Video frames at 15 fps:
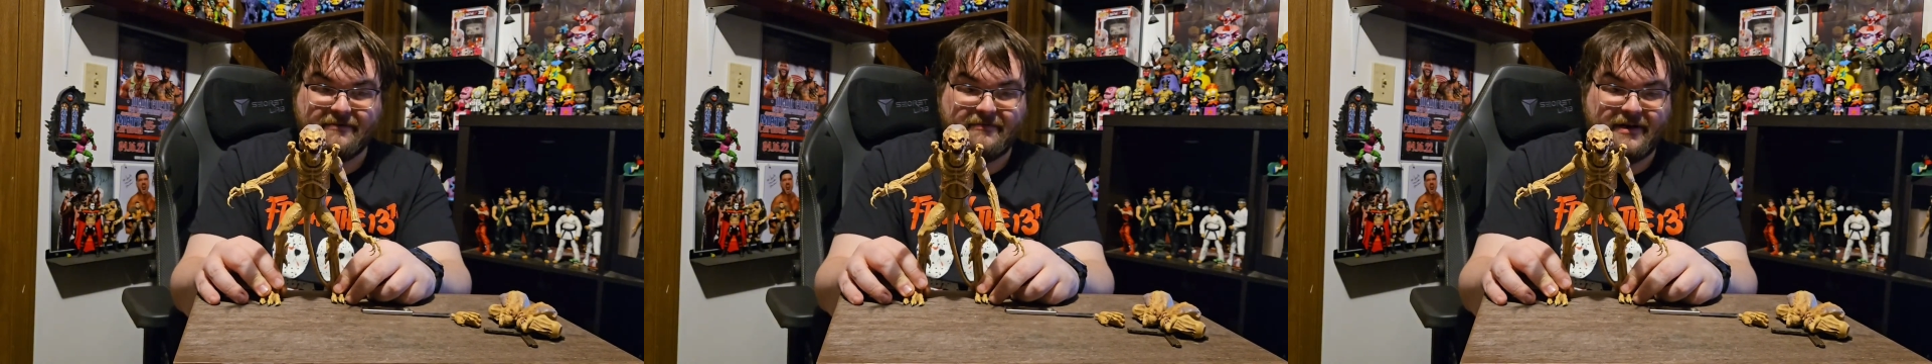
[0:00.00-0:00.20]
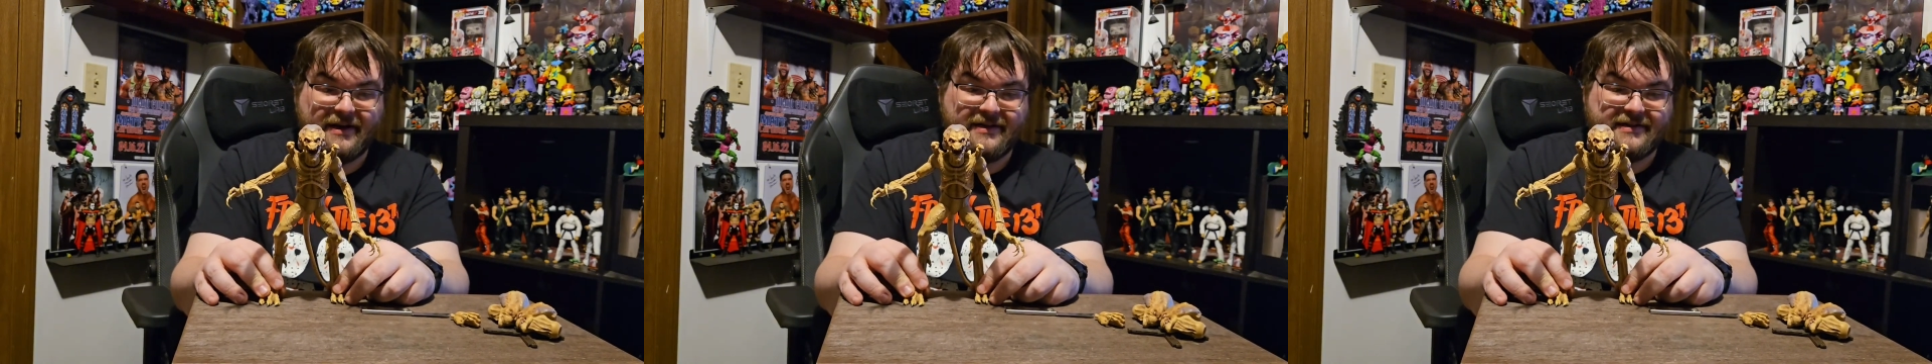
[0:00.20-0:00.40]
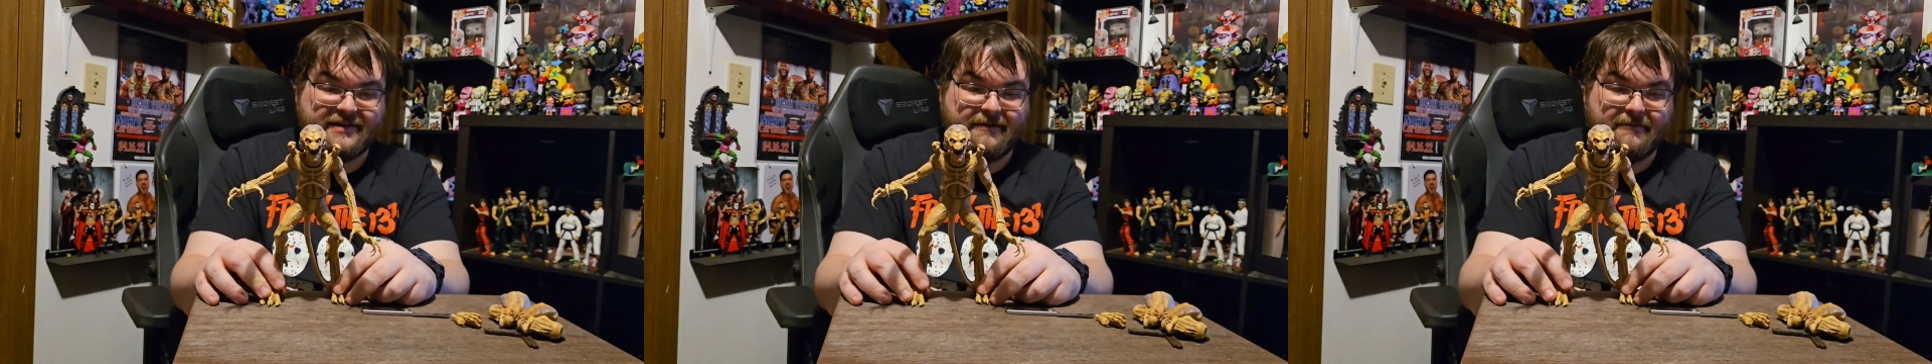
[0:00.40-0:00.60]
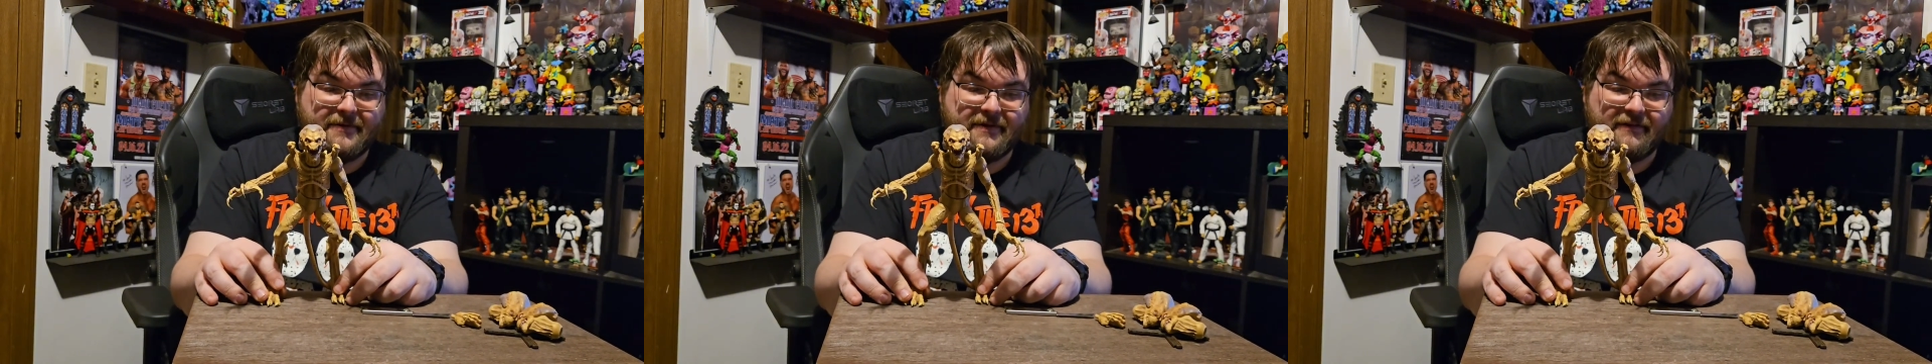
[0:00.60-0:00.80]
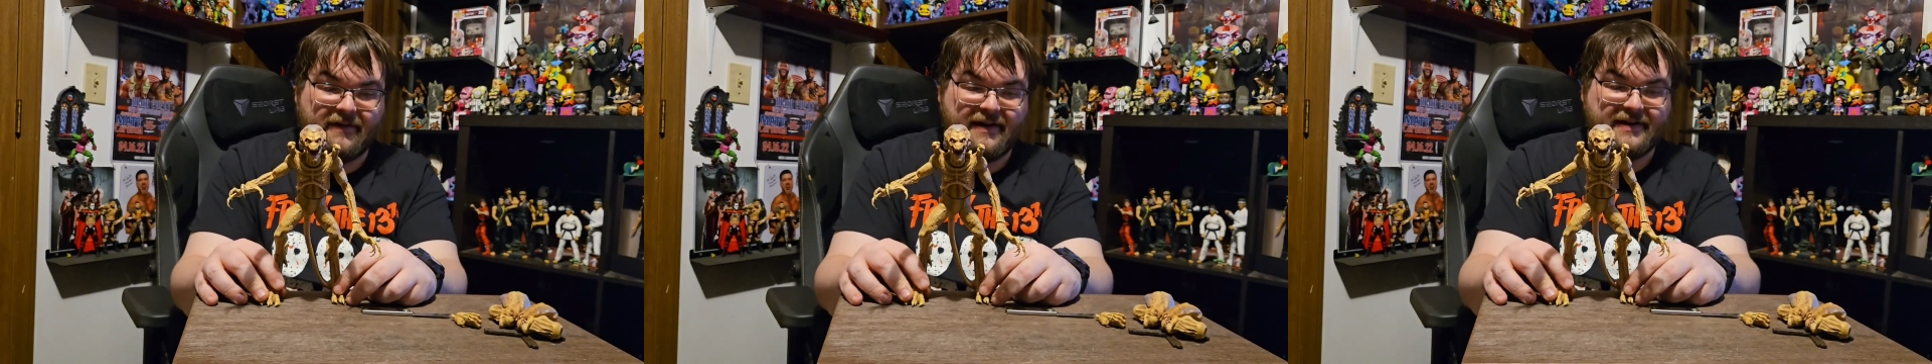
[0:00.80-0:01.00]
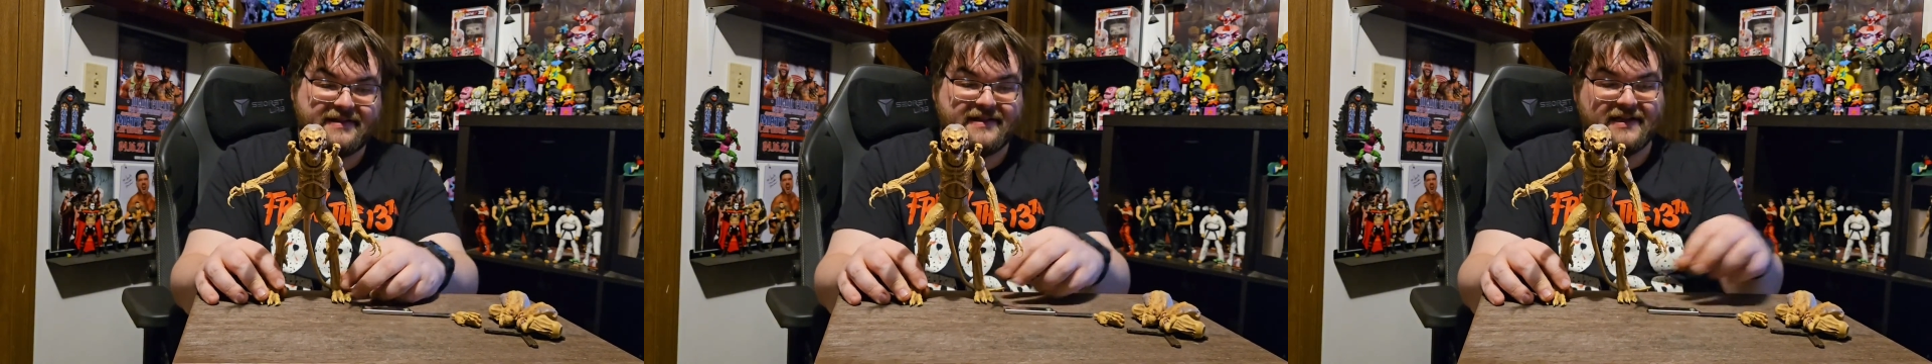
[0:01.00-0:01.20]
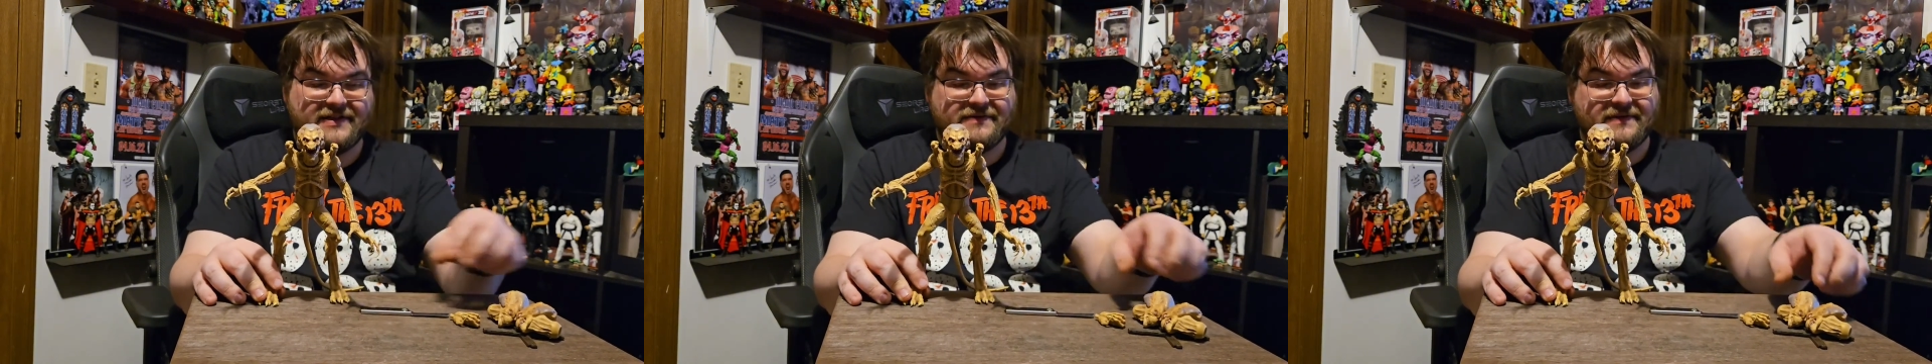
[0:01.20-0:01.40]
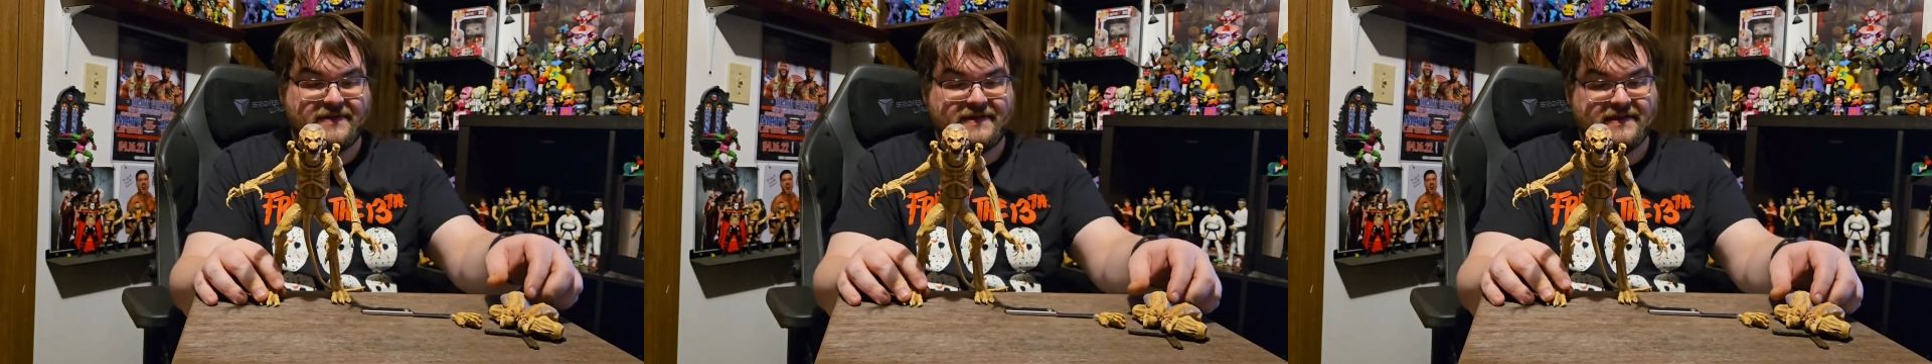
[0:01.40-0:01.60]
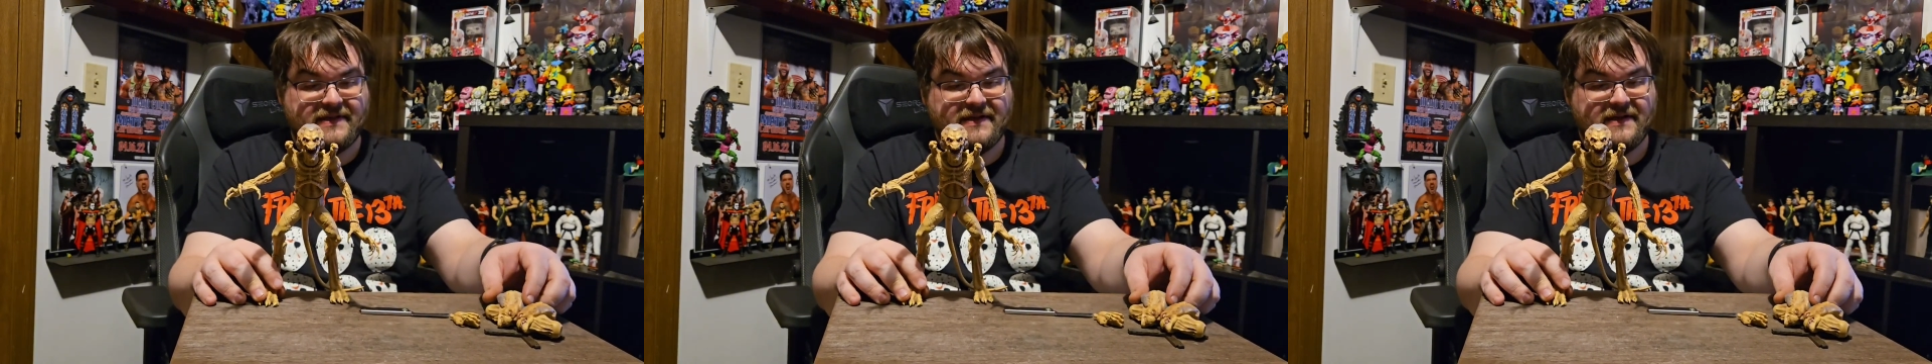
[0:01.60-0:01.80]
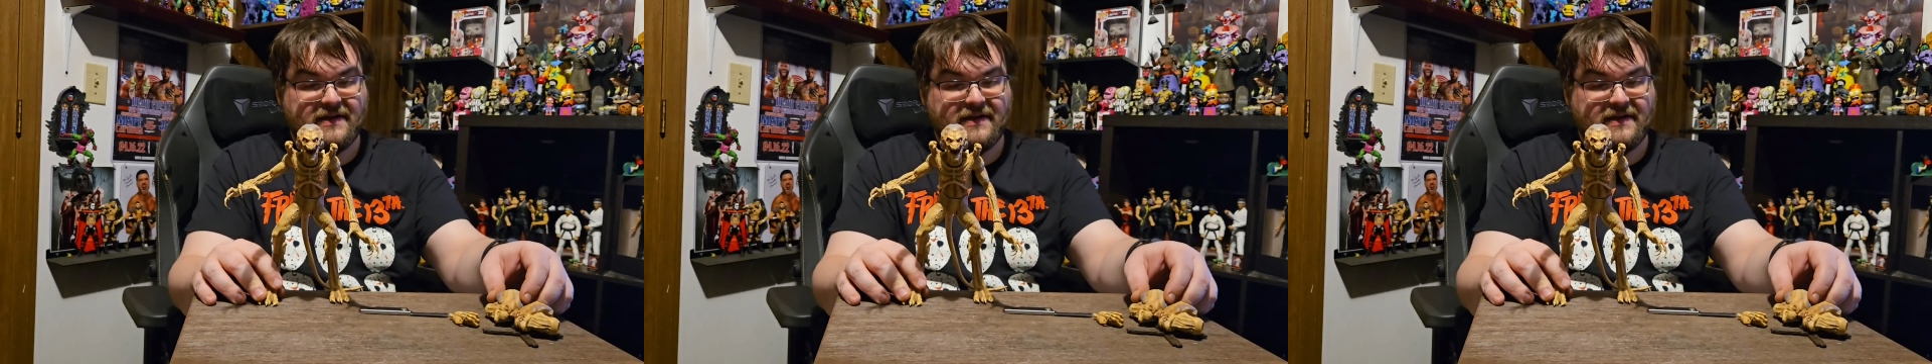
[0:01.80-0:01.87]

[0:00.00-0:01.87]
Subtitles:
but he doesn't come with a lot of accessories.